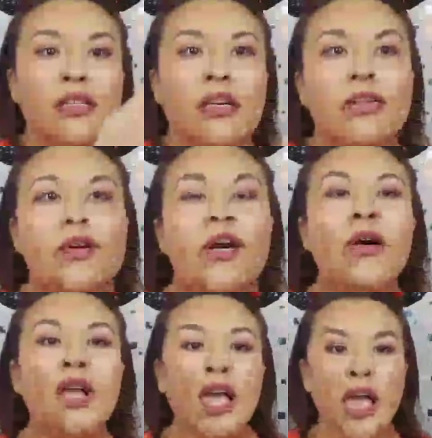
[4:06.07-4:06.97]
there we go.
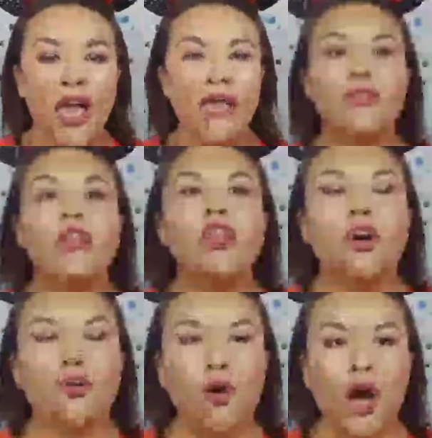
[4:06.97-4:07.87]
And
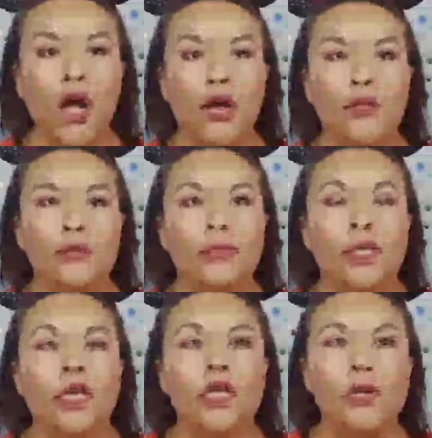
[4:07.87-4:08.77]
so
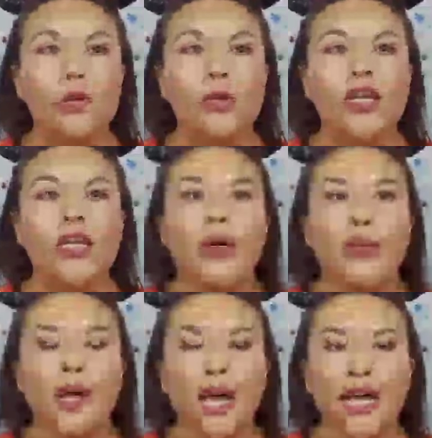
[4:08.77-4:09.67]
we
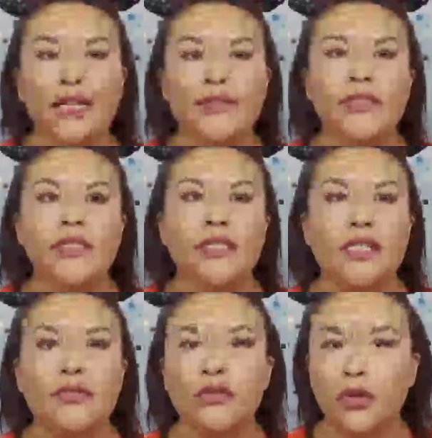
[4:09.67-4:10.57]
arrived
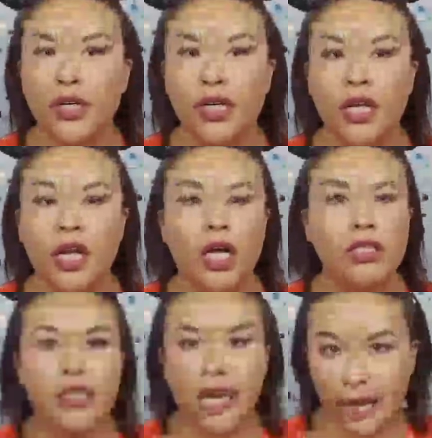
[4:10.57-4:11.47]
in Florida
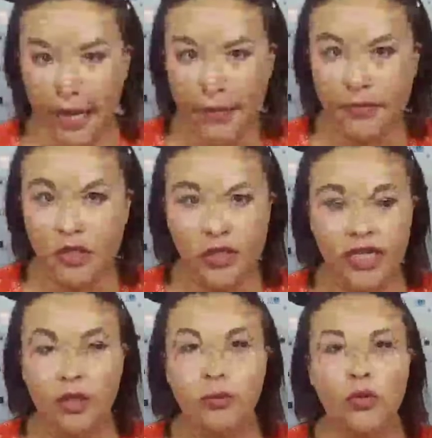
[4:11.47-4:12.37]
on time to the
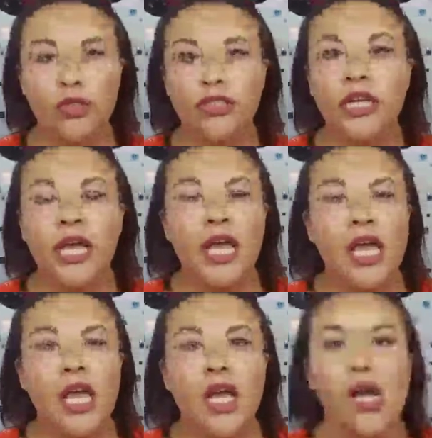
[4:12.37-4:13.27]
airport.
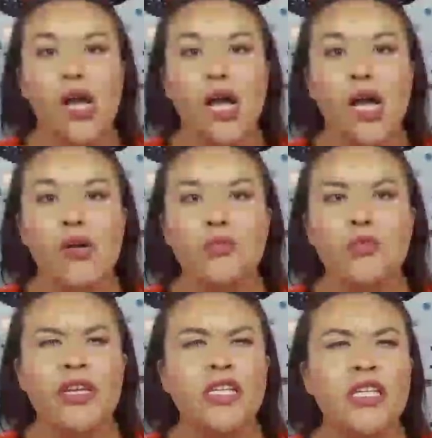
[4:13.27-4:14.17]

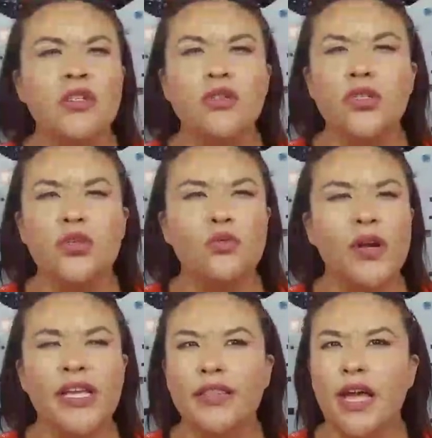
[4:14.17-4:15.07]
We didn't
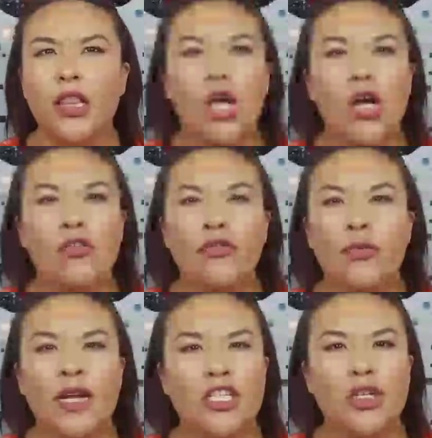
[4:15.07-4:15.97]
wait that long for
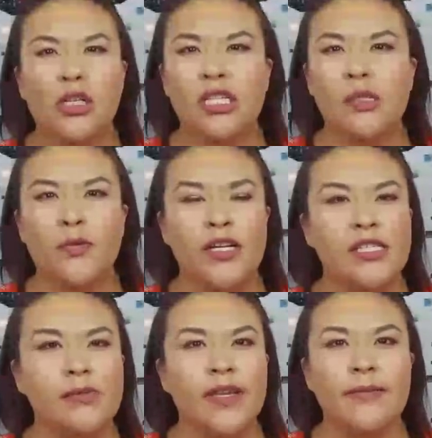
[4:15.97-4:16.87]
Magical
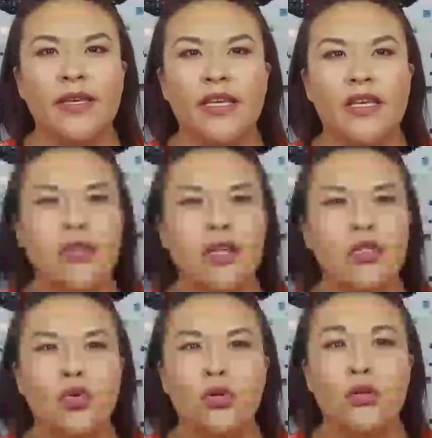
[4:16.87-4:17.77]
Express, maybe a
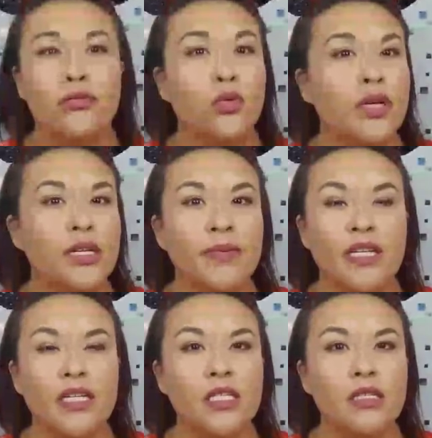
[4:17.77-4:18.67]
total of 20
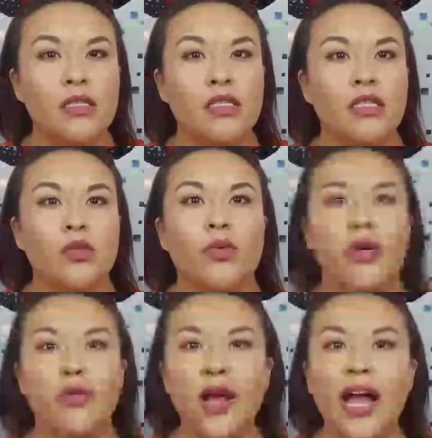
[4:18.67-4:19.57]
minutes since we
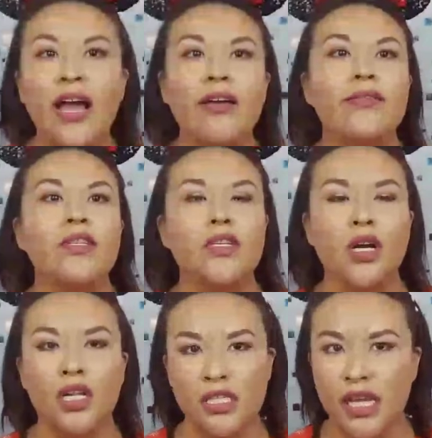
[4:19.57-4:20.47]
arrived,
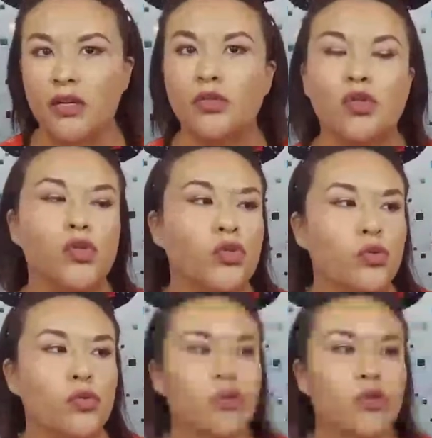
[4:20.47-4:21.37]
got down
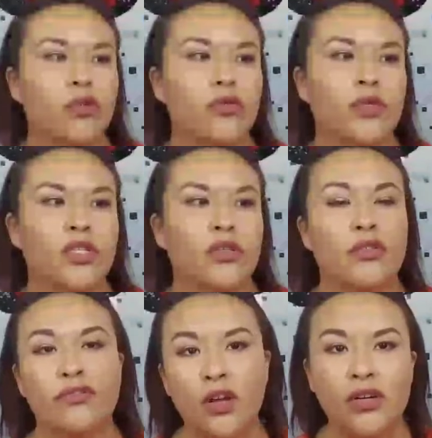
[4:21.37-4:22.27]
to, you know, we took the
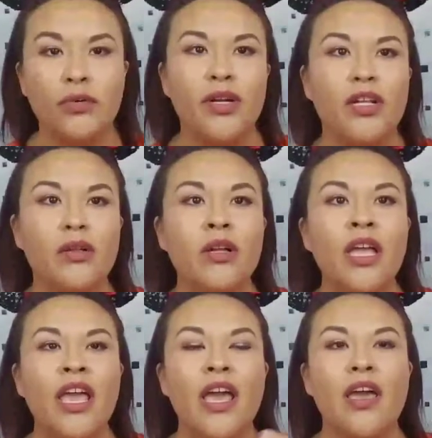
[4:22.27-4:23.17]
phonorail
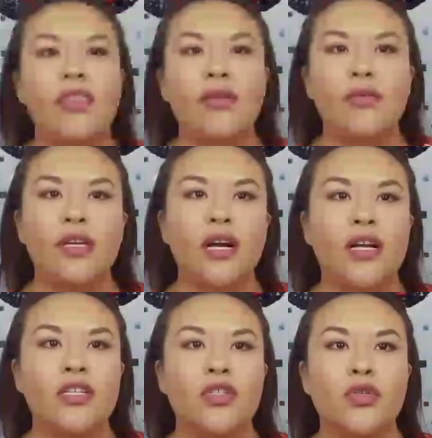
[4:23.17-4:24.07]
and then we
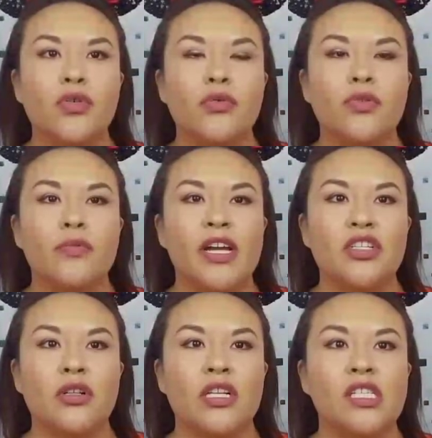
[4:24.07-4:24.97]
got into the
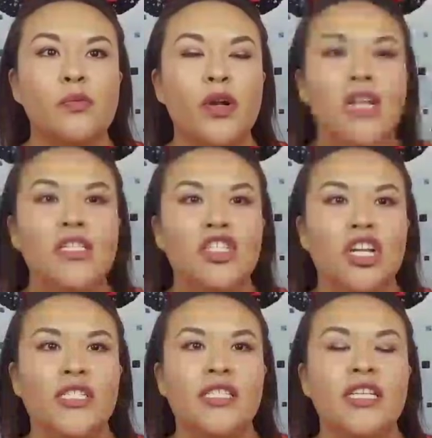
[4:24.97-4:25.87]
Magical Express,
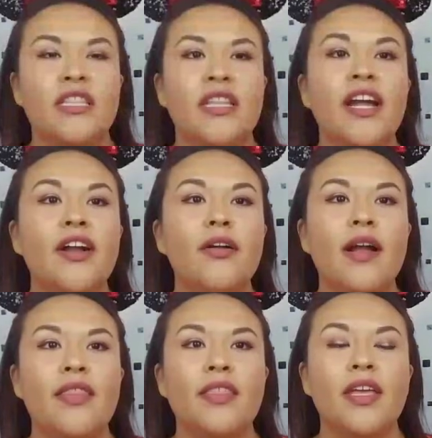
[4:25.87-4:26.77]
checked in there,
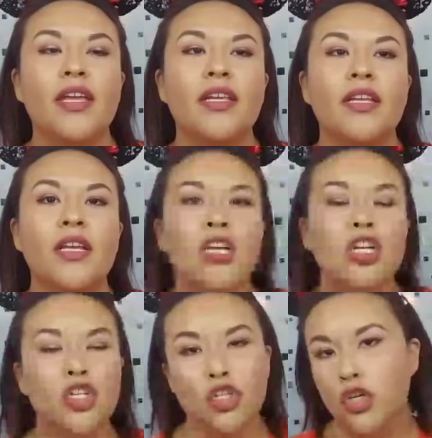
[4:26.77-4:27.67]
and then
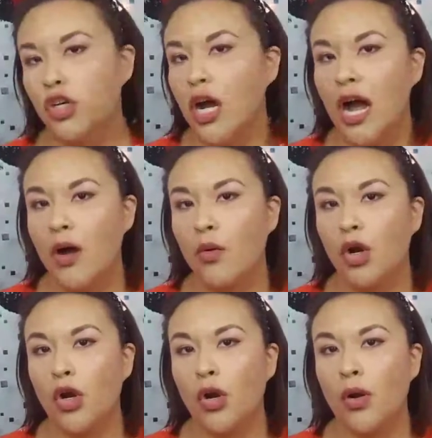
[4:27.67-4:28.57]
took
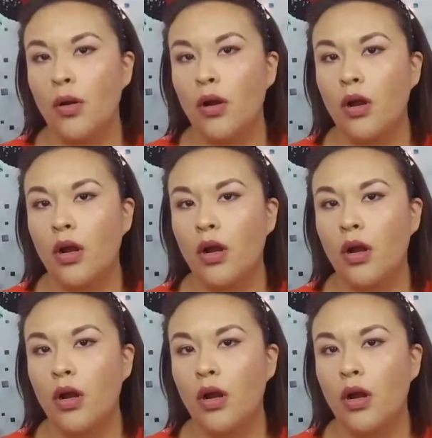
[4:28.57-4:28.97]
our